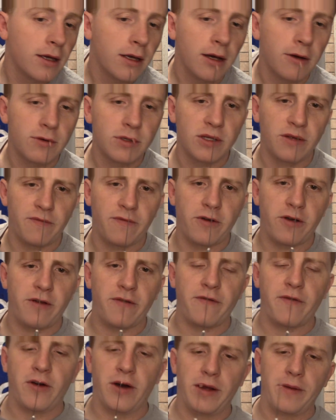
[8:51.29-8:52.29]
That wasn't very
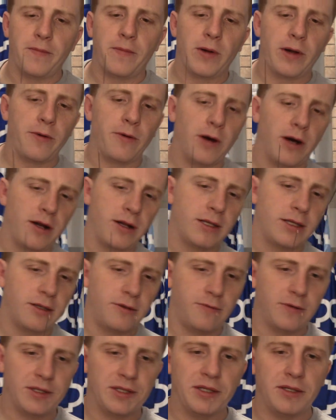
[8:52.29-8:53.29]
fun, but it
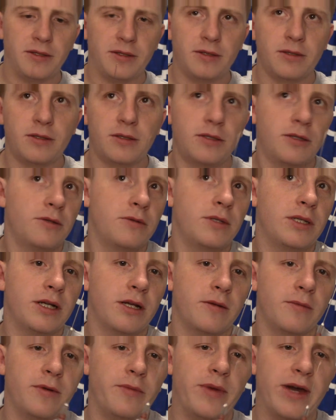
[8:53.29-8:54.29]
honestly wasn't too
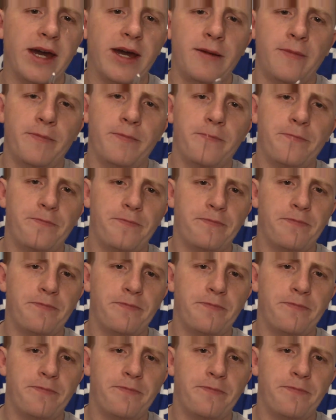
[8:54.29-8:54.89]
terribly bad.